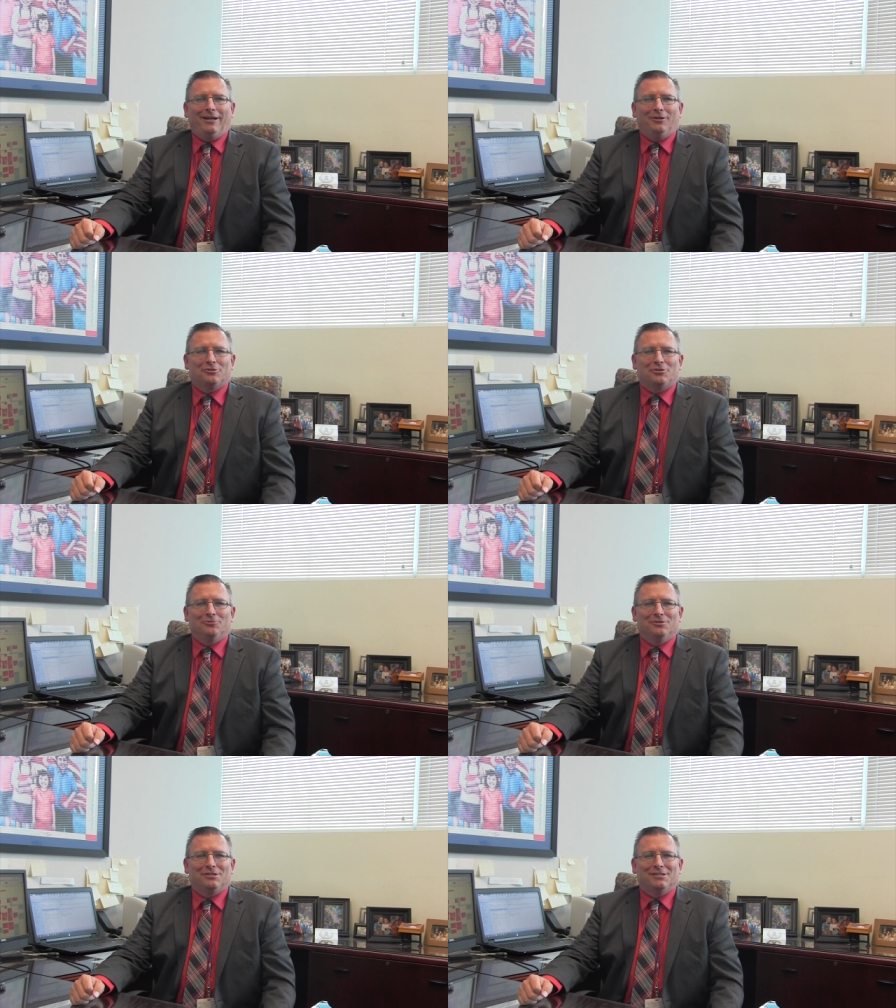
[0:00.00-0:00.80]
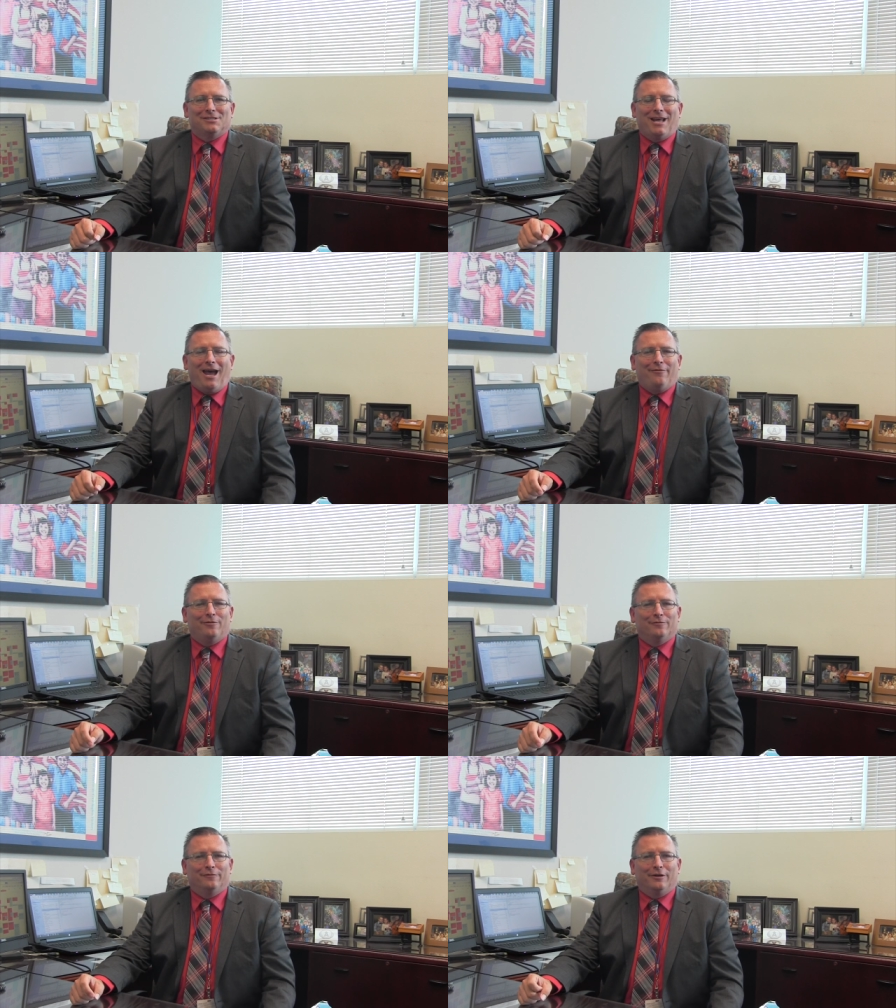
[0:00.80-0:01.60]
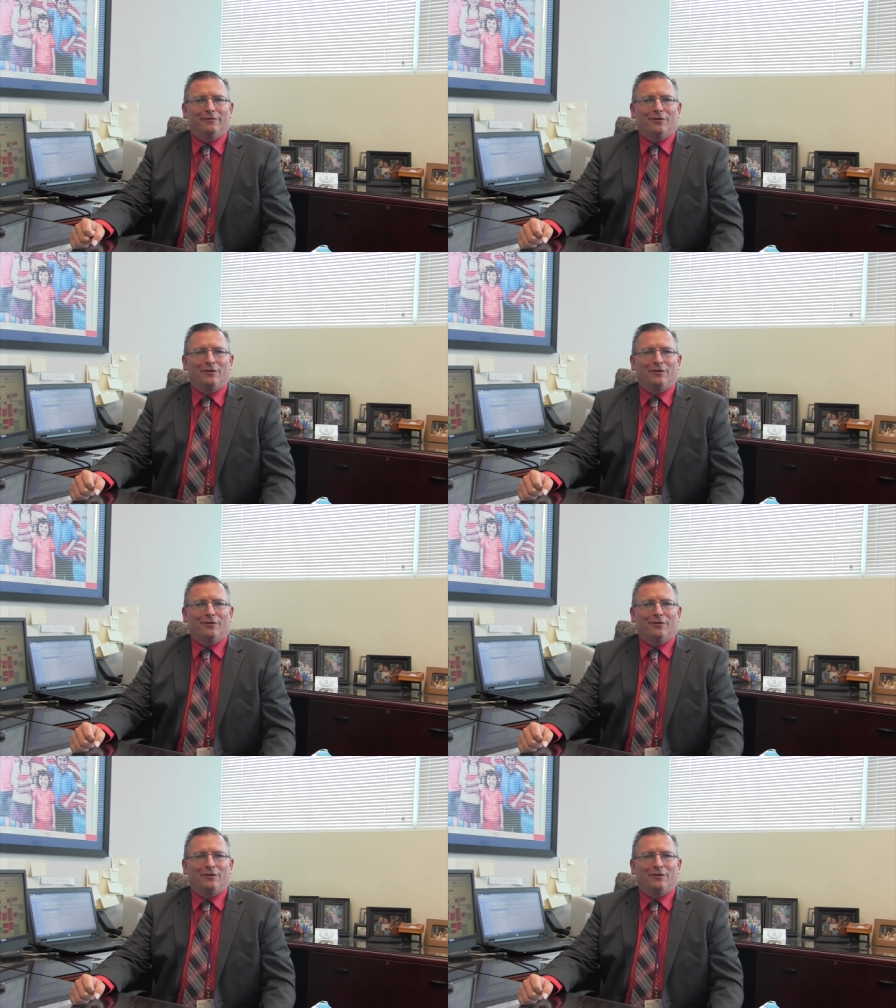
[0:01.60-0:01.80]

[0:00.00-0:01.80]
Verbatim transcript: Hello students and staff. Very,